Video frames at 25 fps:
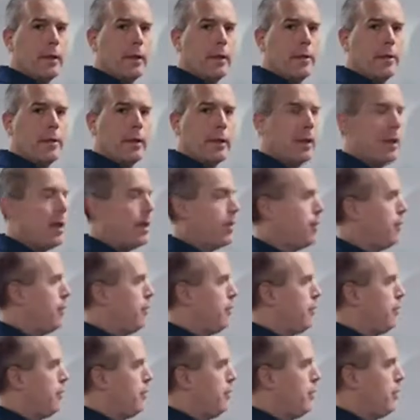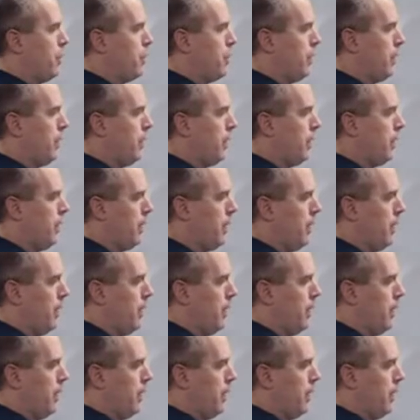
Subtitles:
little insulation between